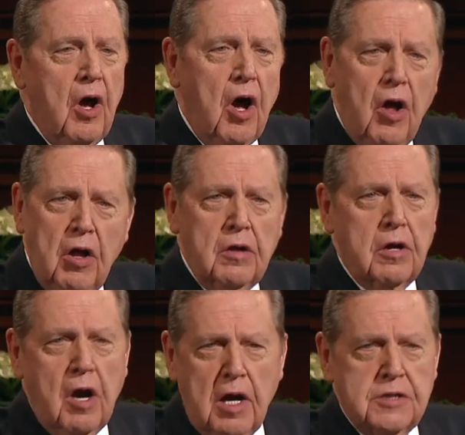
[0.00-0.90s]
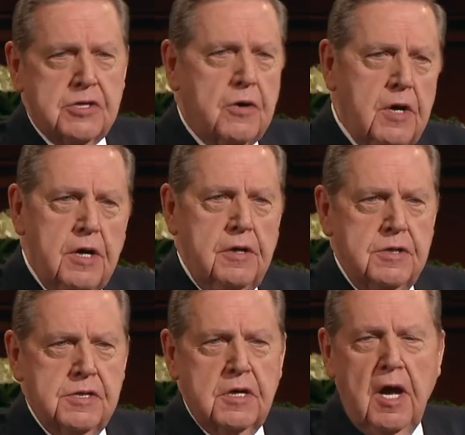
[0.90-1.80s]
all God's
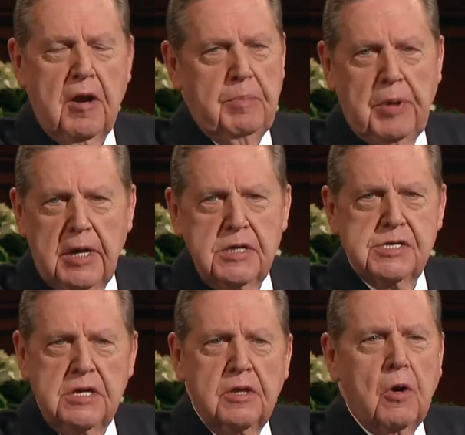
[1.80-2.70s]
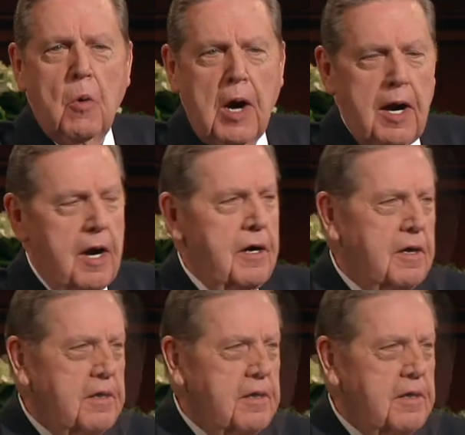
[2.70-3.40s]
critters got a place in the choir.